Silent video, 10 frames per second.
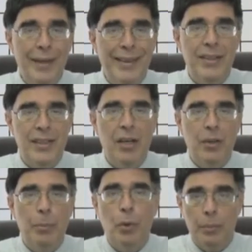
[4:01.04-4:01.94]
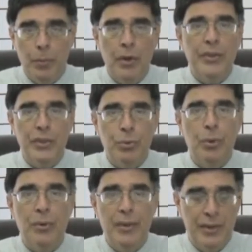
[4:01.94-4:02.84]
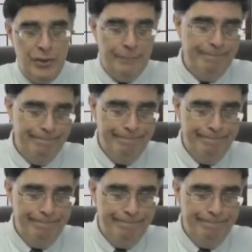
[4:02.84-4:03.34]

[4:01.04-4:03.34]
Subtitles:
with this heliport. Mark, let's roll this.